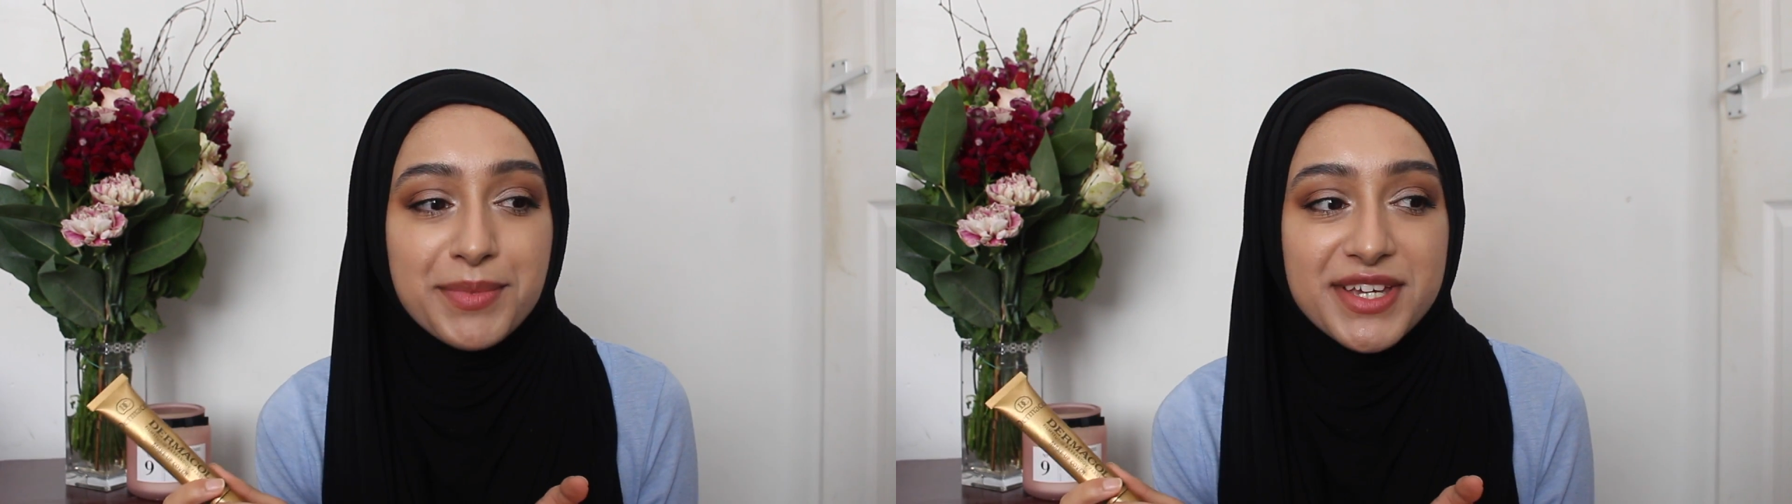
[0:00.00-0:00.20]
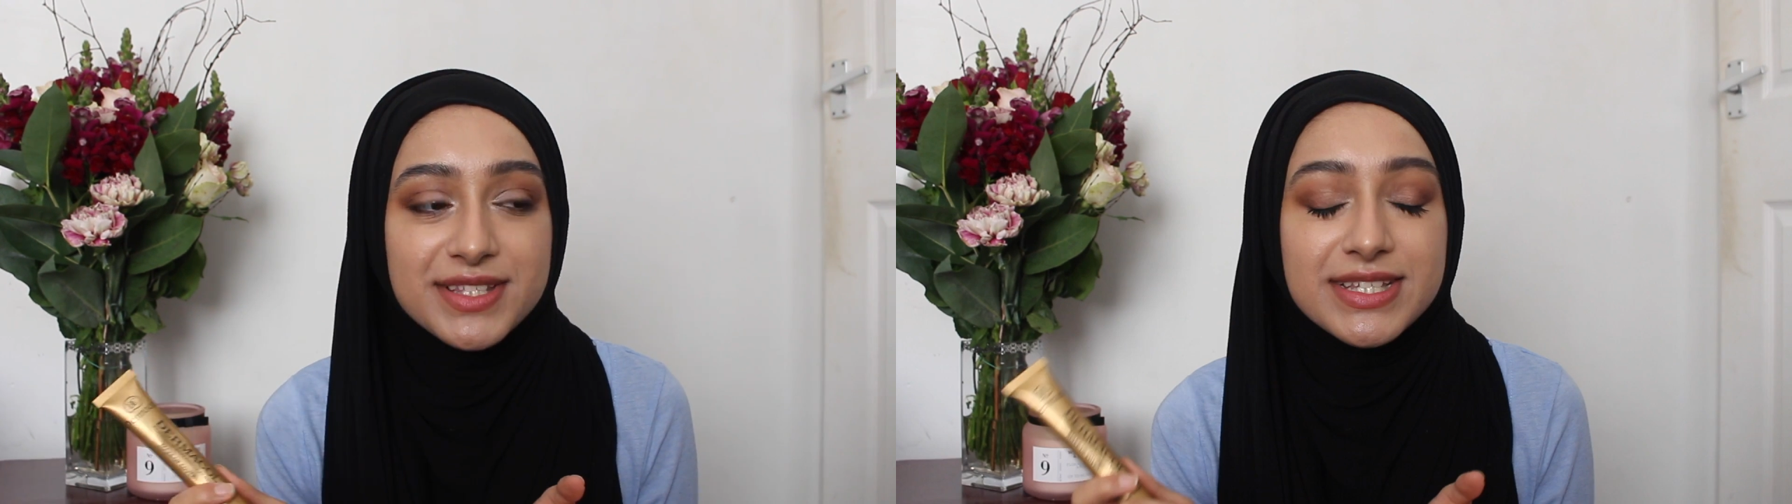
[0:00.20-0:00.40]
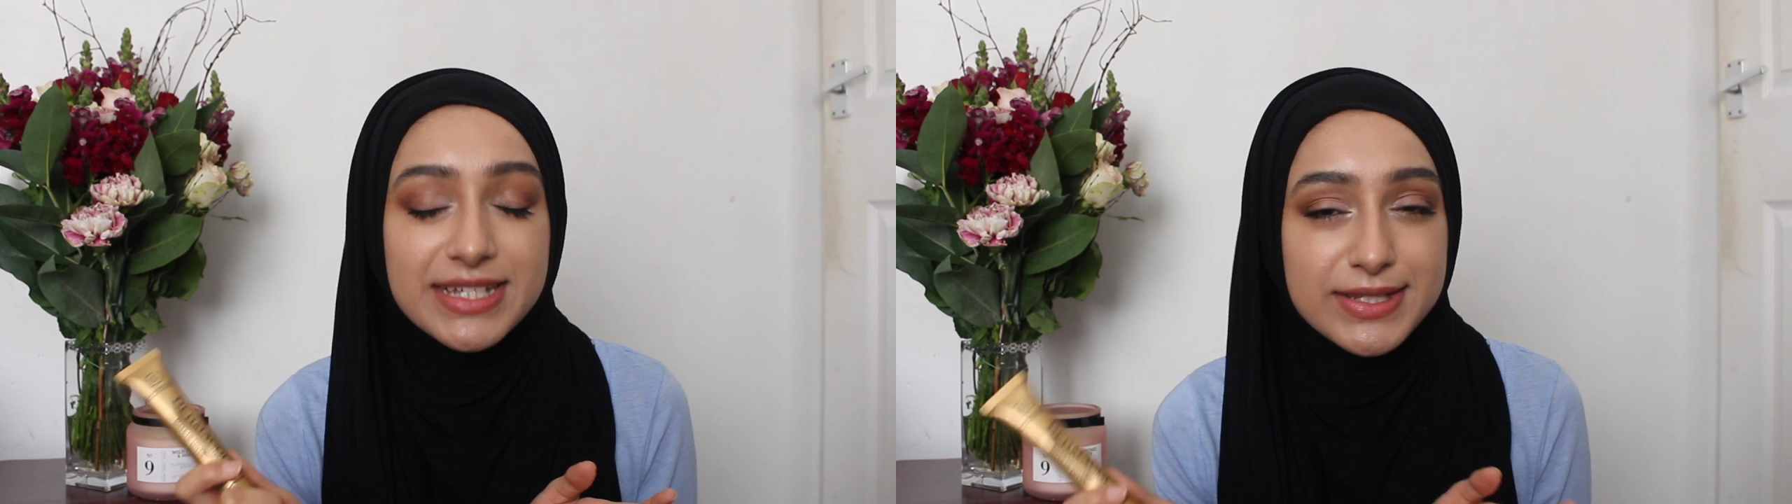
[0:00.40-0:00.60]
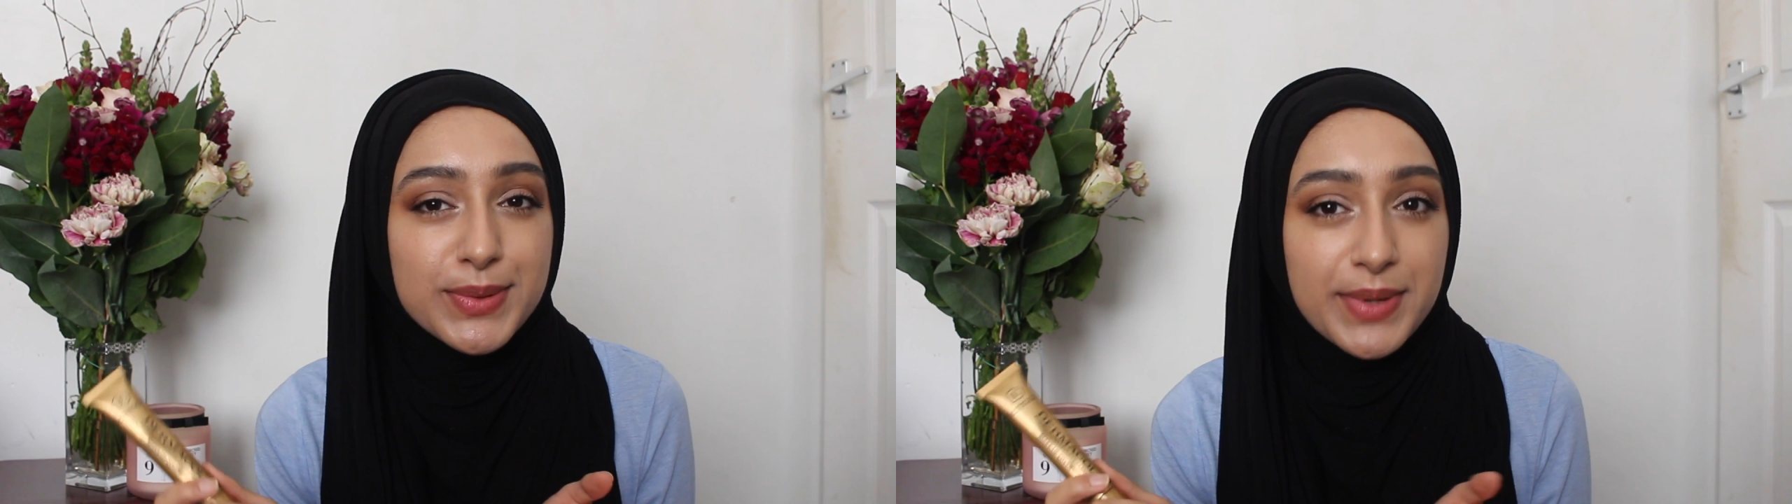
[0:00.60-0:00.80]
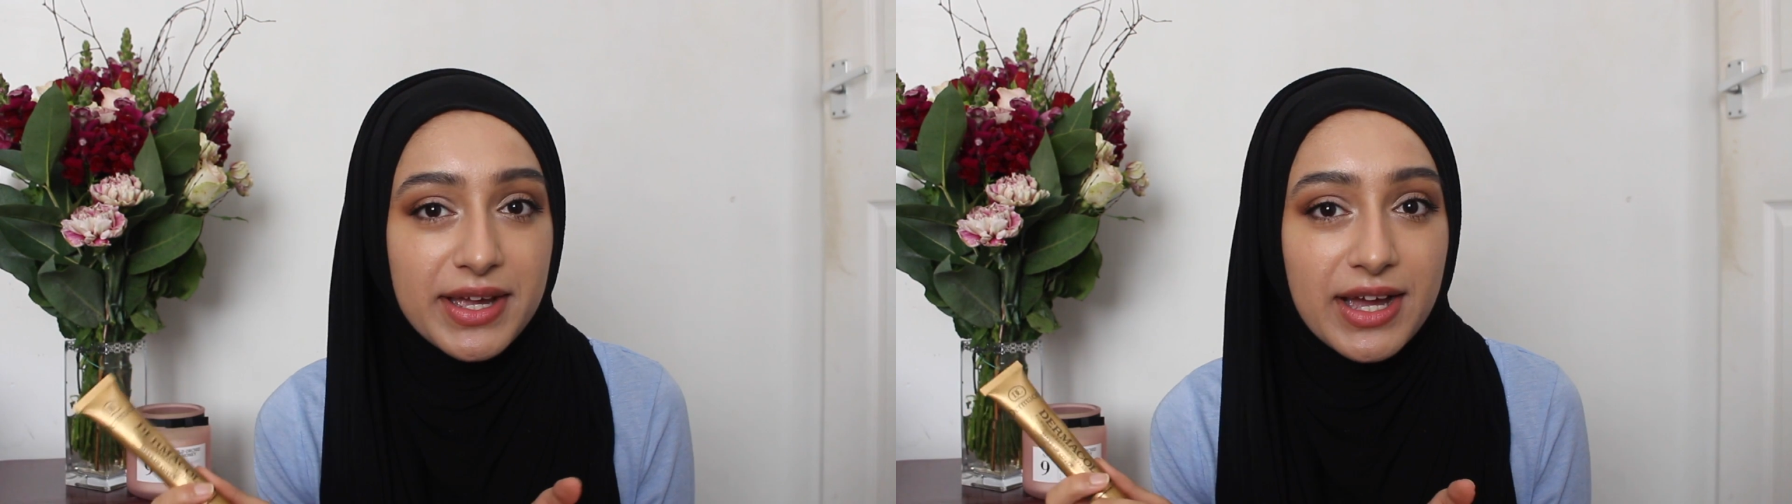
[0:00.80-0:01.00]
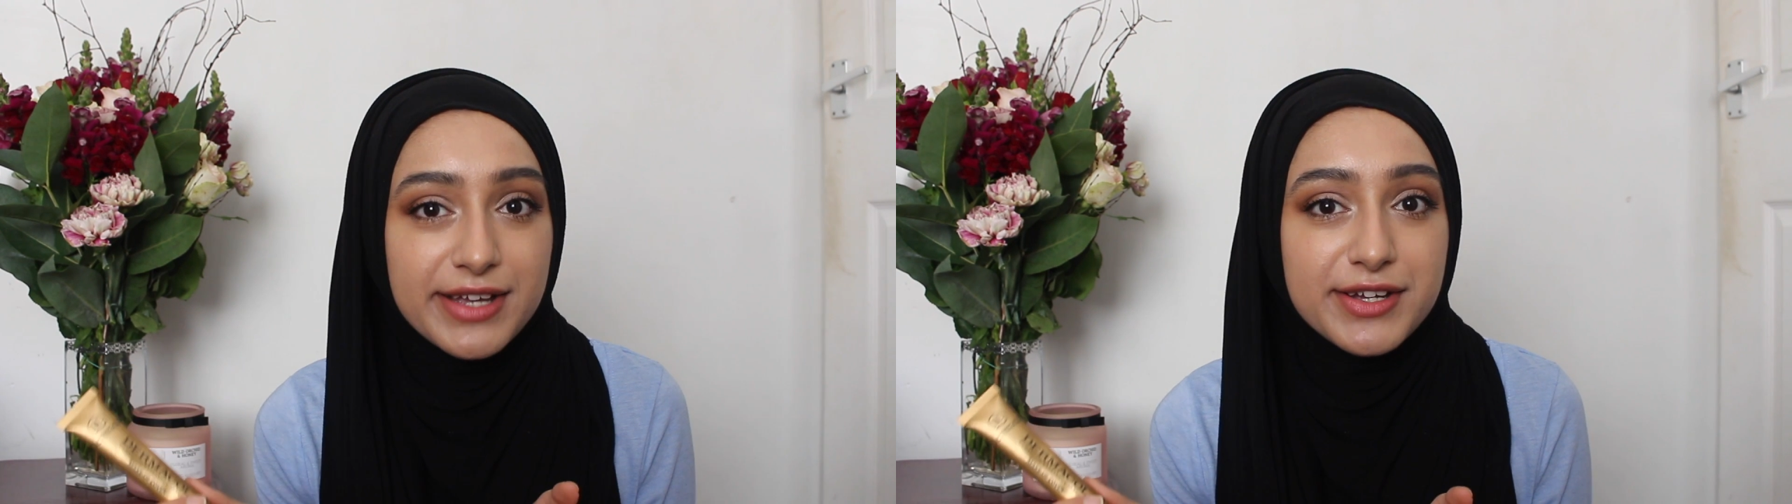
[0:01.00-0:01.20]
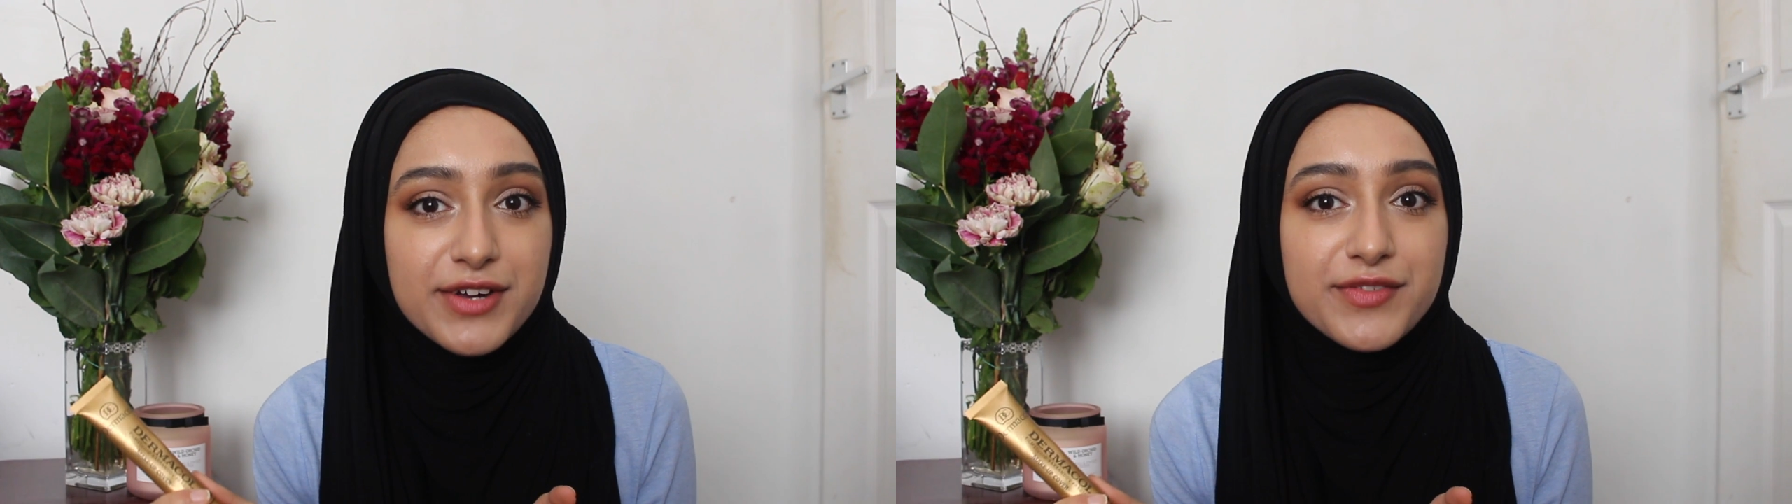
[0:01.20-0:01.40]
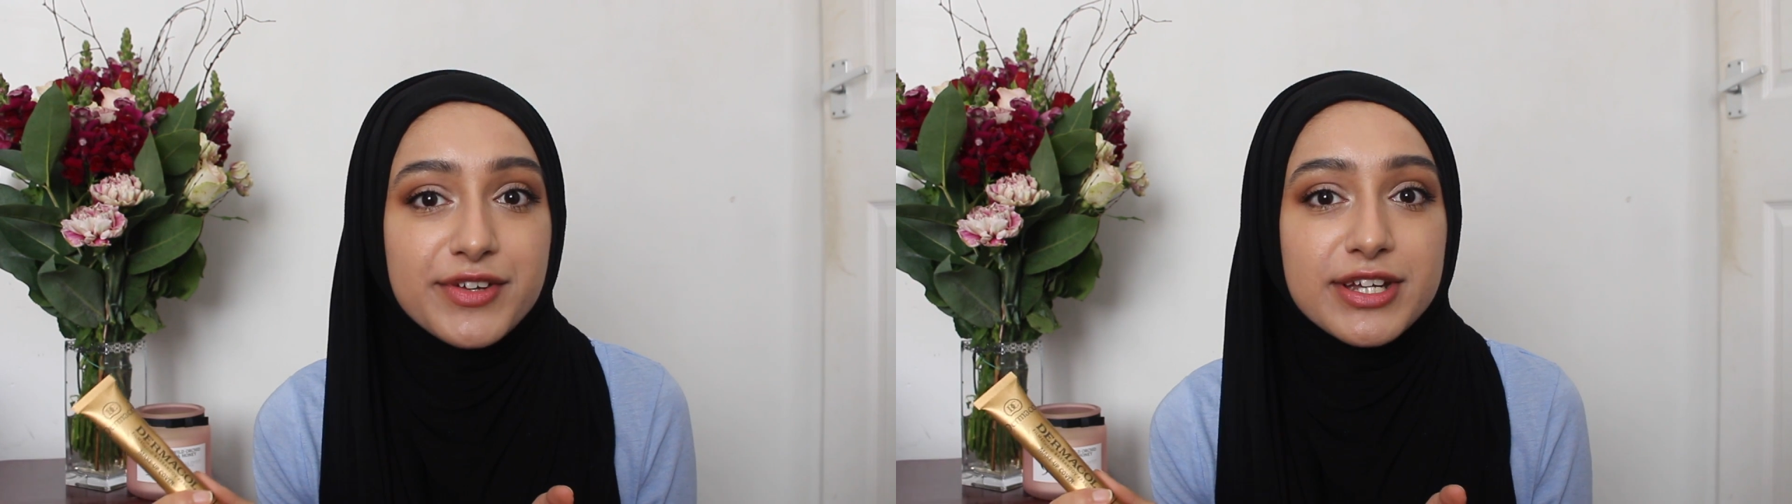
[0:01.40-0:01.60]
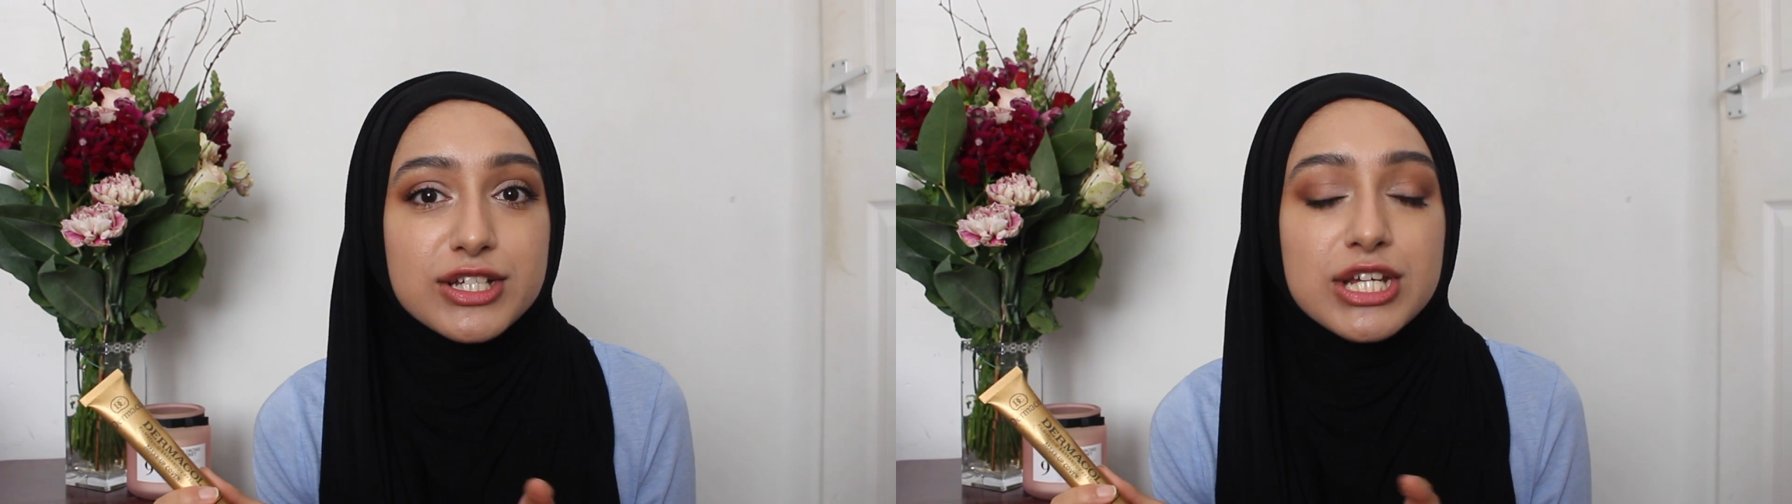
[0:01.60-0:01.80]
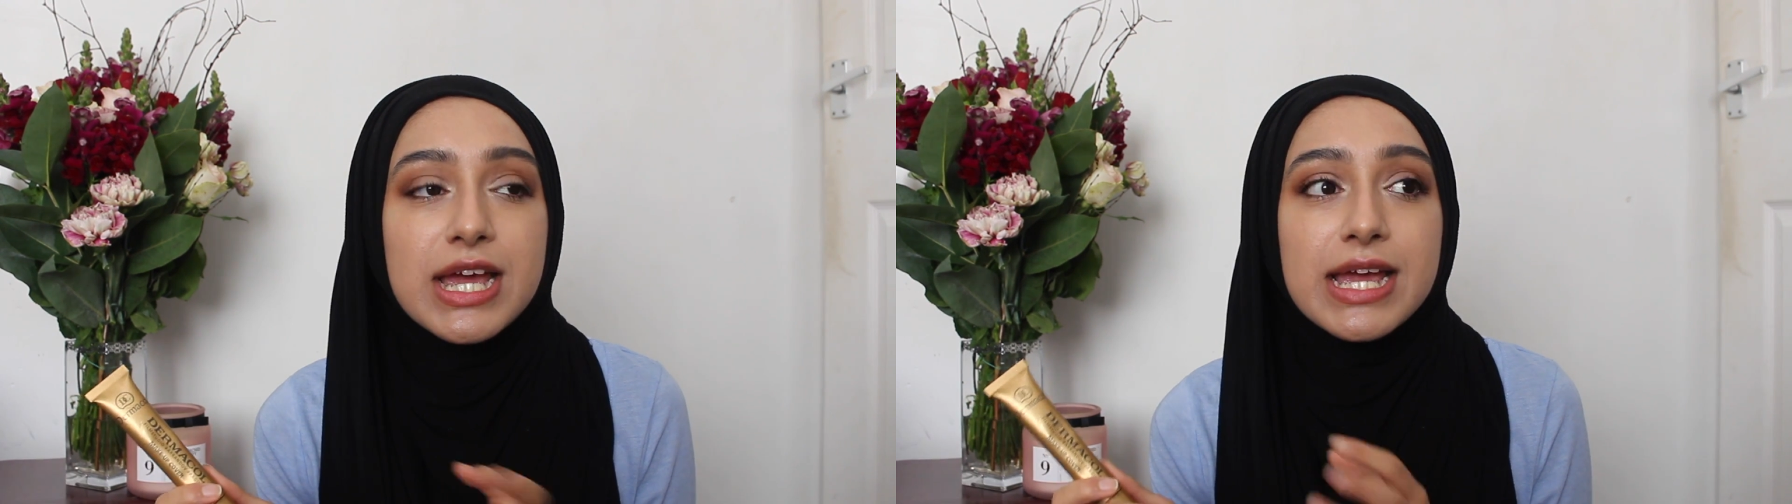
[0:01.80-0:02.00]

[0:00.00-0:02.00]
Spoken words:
because it is quite high coverage.